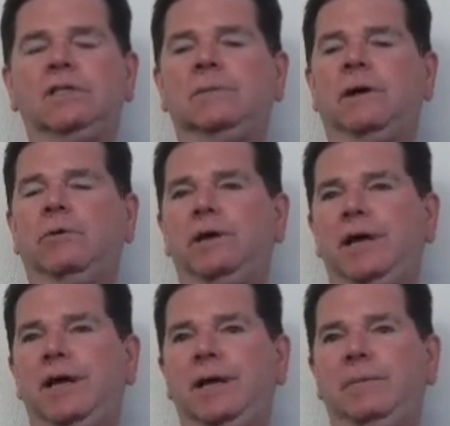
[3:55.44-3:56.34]
the rest of my
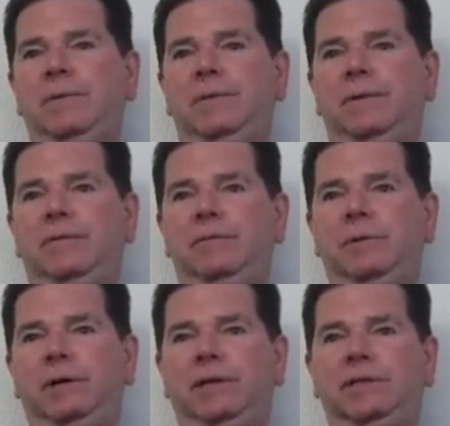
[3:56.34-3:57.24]
rehab, and
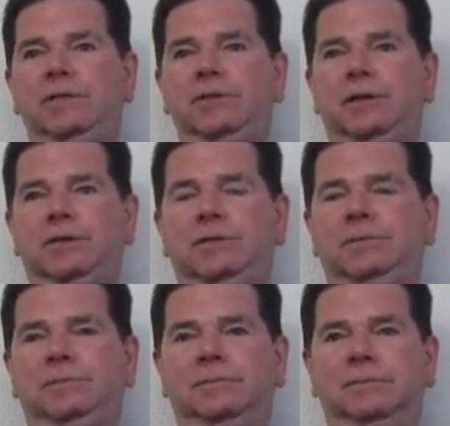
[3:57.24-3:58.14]
from there I got discharged.